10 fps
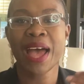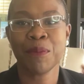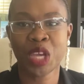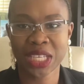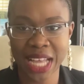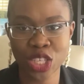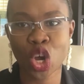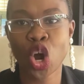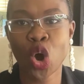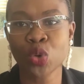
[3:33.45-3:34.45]
Because as
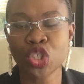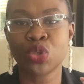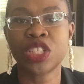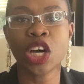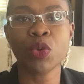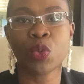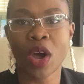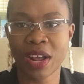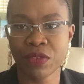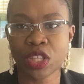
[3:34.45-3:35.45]
a coach, you deal with
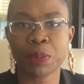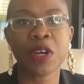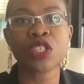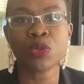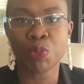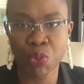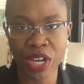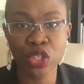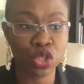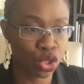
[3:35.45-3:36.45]
whatever the person
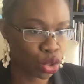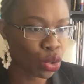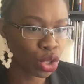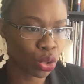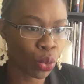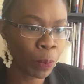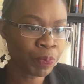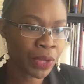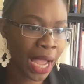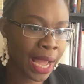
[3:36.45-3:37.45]
brings to you
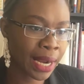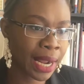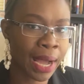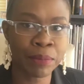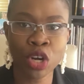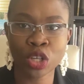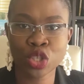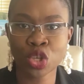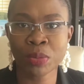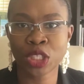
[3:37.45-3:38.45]
and not
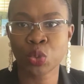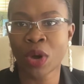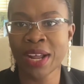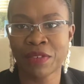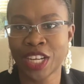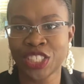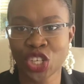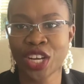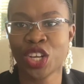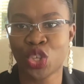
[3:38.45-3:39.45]
so much whatever
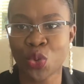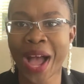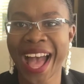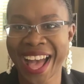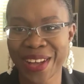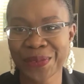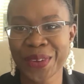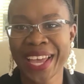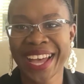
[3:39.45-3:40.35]
agenda you have,